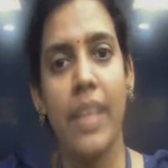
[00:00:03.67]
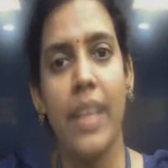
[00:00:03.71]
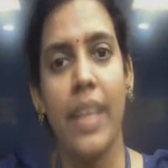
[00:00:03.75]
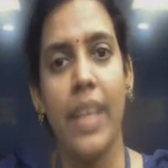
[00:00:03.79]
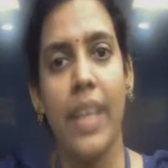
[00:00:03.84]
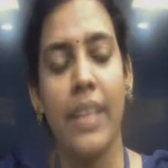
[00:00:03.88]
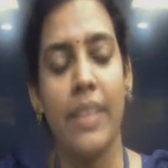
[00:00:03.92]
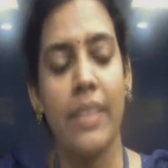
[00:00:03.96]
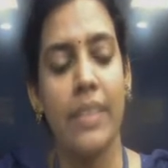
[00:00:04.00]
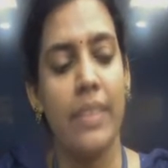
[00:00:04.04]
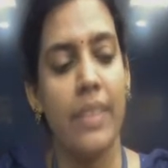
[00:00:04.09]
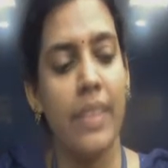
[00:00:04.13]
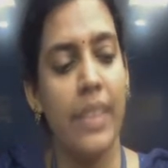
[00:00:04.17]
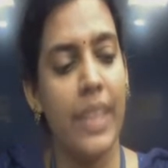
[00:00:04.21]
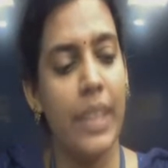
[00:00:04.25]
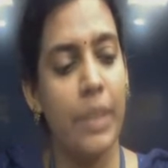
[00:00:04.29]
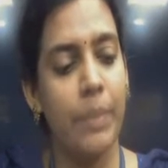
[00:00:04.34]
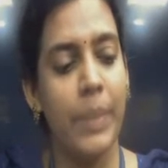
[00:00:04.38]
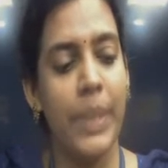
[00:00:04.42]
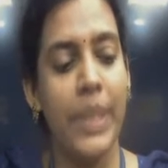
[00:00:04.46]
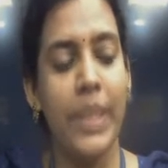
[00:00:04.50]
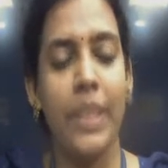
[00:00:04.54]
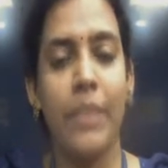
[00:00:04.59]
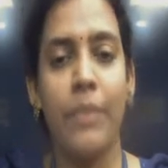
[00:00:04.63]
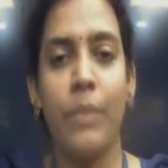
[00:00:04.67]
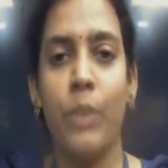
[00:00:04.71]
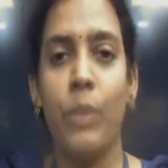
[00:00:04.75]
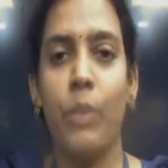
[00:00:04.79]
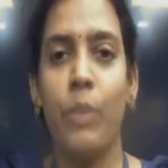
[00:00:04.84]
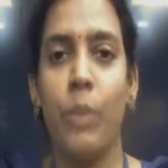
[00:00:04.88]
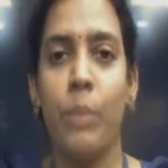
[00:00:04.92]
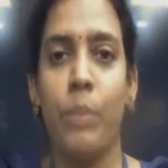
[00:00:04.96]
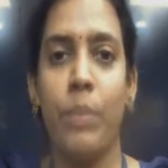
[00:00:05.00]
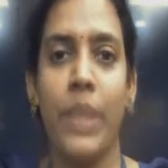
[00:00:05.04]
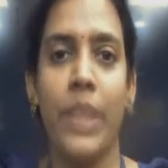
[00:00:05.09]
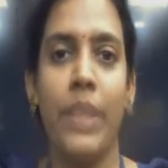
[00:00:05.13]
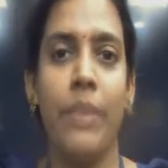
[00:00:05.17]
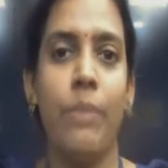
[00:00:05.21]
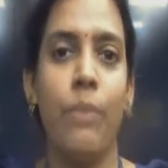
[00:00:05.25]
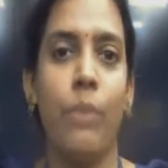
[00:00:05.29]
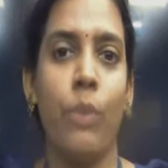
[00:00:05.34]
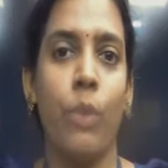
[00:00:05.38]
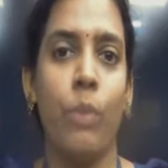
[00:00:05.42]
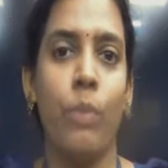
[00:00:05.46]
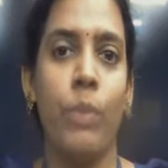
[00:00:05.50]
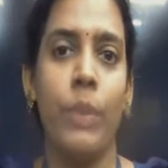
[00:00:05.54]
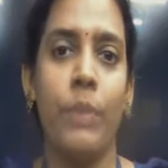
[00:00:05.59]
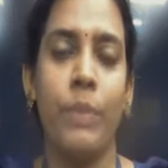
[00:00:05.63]
and let me give you a brief
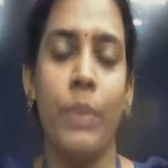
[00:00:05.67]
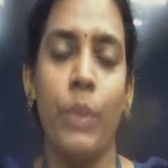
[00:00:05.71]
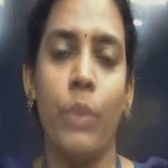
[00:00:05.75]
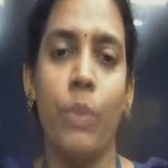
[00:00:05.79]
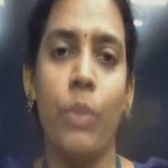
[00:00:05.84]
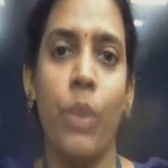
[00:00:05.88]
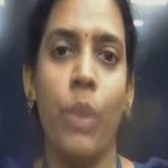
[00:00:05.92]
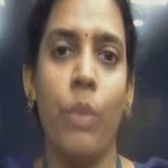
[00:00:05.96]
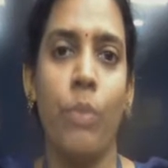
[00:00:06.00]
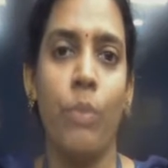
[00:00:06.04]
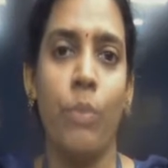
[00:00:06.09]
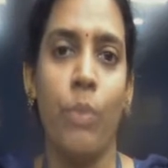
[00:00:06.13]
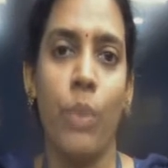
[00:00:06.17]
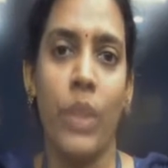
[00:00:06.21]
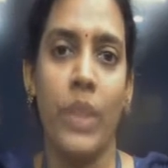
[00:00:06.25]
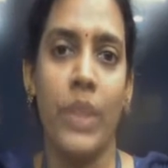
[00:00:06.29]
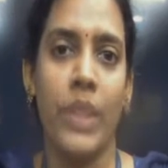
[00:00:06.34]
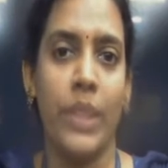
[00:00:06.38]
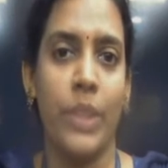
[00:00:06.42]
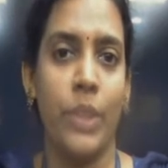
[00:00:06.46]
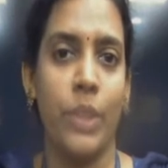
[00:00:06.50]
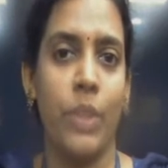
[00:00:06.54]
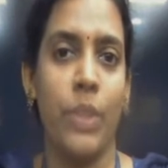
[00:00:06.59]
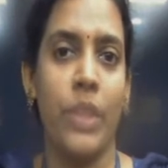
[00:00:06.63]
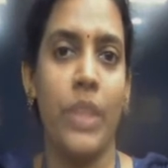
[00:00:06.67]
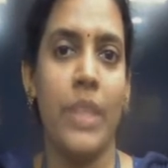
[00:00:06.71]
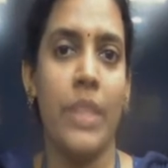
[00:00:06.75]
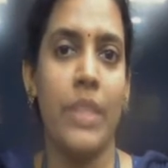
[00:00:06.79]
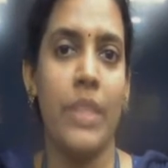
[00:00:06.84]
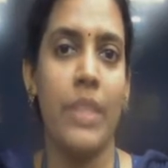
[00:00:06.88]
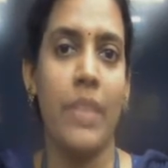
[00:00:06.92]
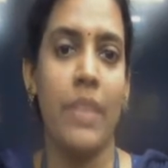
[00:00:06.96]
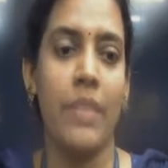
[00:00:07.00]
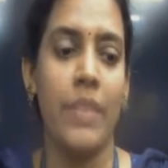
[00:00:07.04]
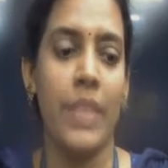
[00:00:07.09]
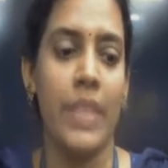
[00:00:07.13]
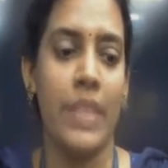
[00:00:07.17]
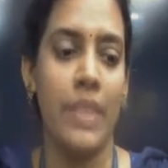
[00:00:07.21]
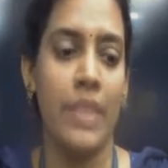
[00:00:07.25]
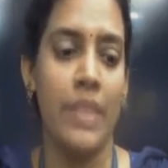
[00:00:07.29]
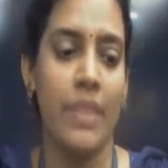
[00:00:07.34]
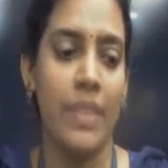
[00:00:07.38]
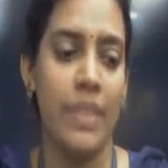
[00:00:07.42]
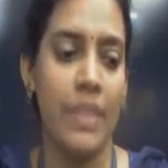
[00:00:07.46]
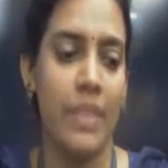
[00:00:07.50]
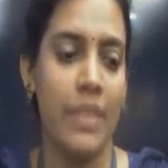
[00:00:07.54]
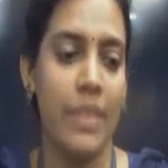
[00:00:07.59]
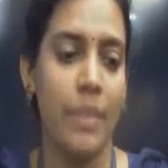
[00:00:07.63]
overview of what Assurance
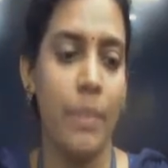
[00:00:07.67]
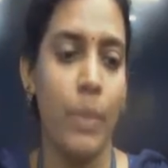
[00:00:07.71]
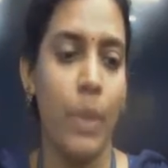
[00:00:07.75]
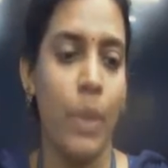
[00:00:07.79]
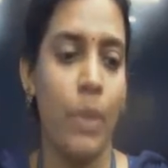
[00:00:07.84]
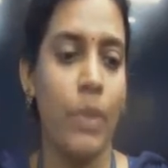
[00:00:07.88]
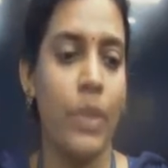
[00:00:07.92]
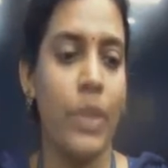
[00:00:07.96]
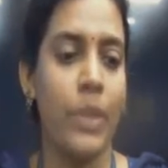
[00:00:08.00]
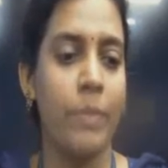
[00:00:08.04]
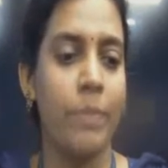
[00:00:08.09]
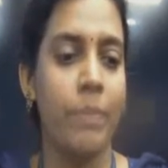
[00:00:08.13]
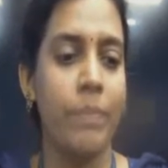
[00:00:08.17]
Services is about.